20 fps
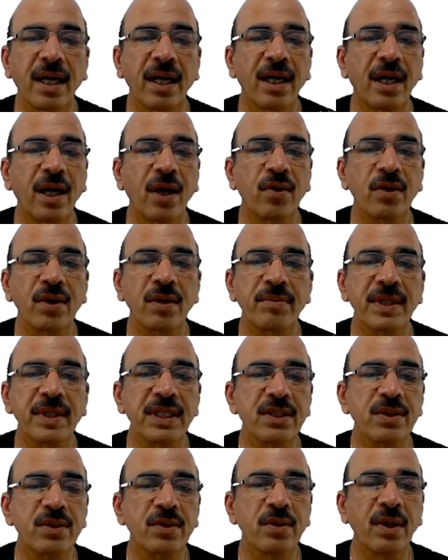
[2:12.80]
out
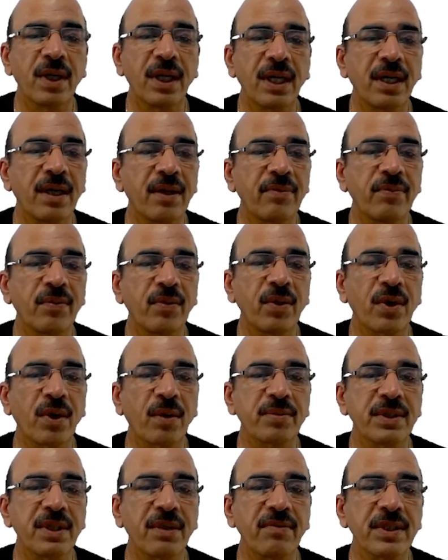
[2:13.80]
of these
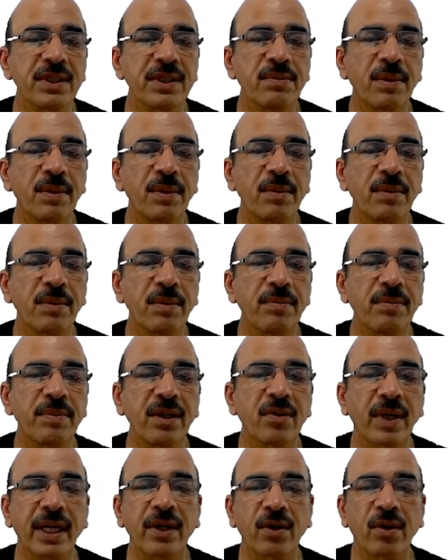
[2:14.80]
four options, which will be the
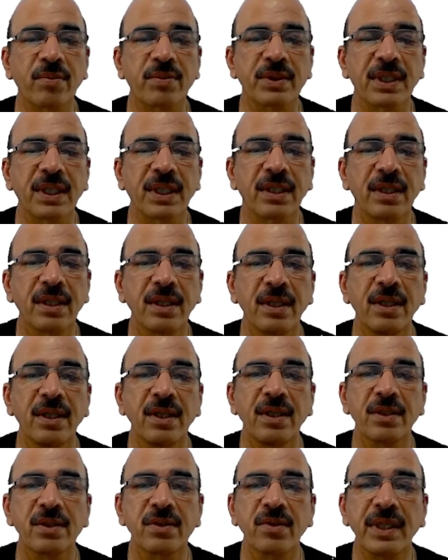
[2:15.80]
correct option?
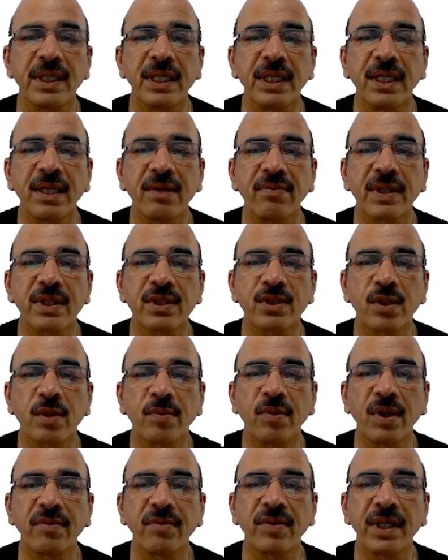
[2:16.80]
So here,
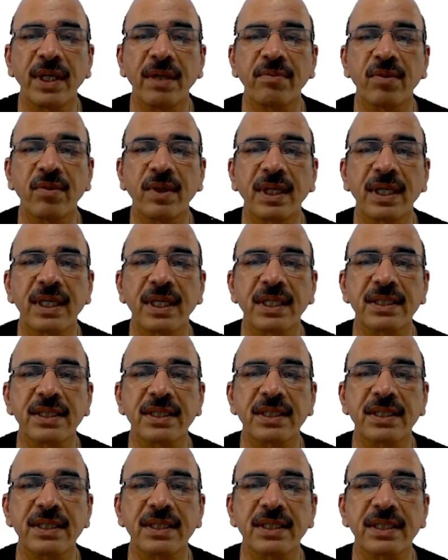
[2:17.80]
first of all, we have to
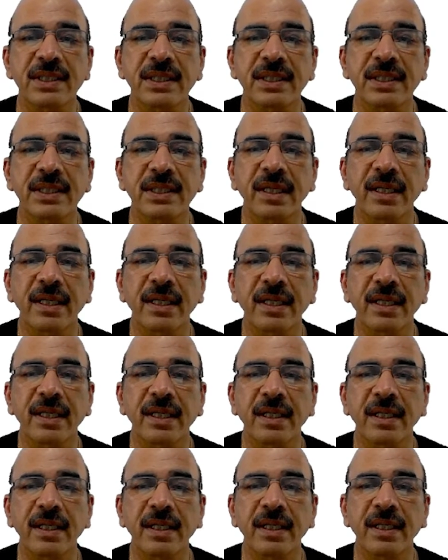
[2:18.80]
understand the ray
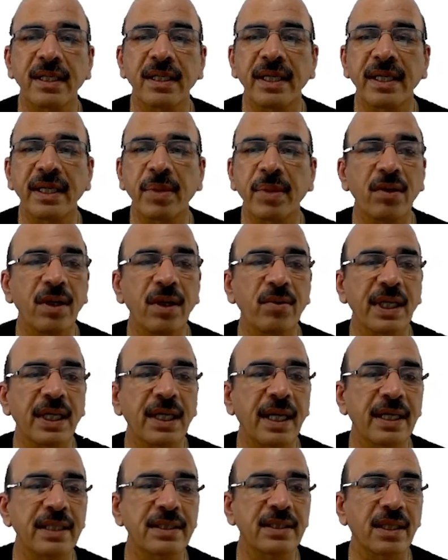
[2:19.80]
perpendicular to the
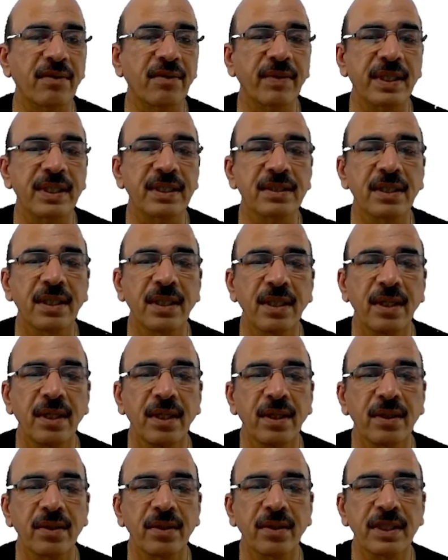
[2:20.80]
glass surface.
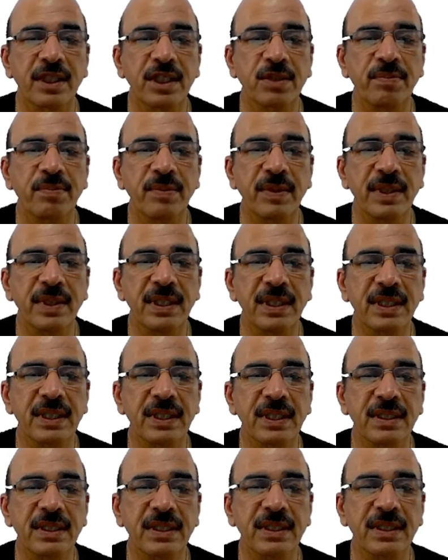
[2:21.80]
So this means
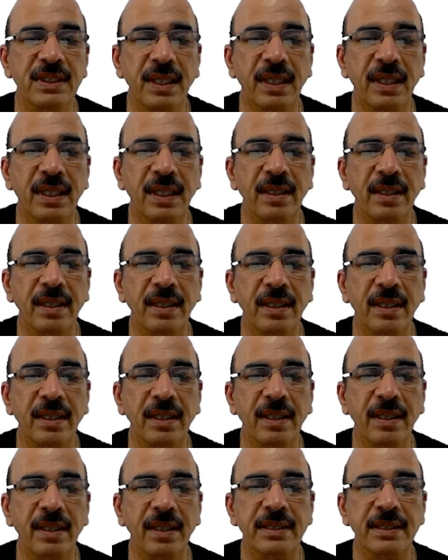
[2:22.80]
this is
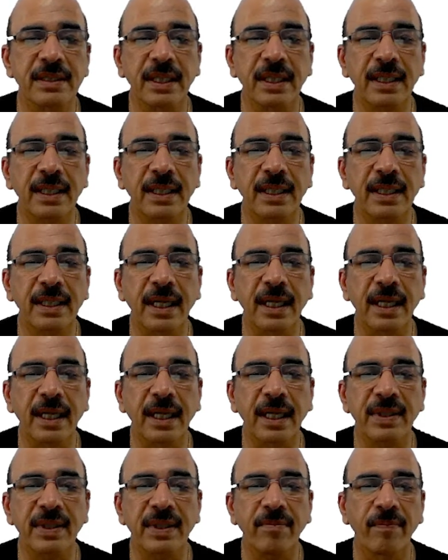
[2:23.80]
the glass surface
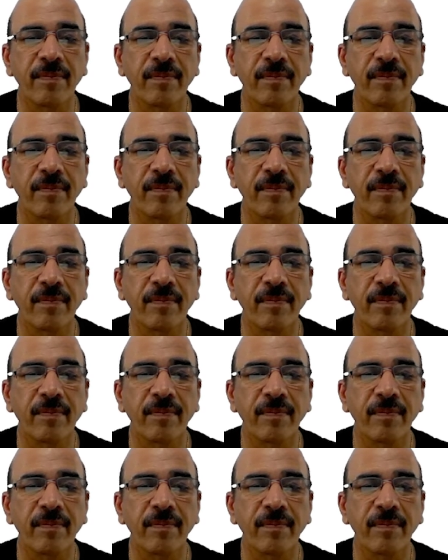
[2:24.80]
here,